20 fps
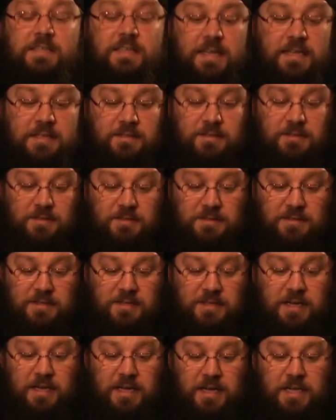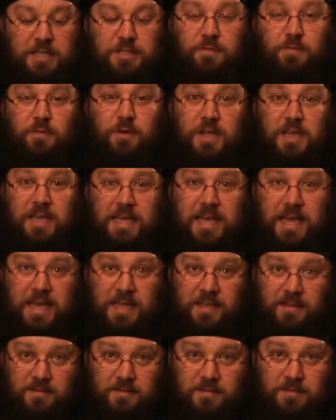tendency to
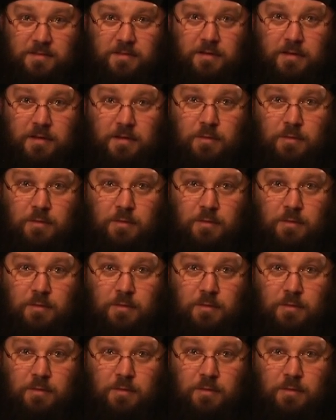forget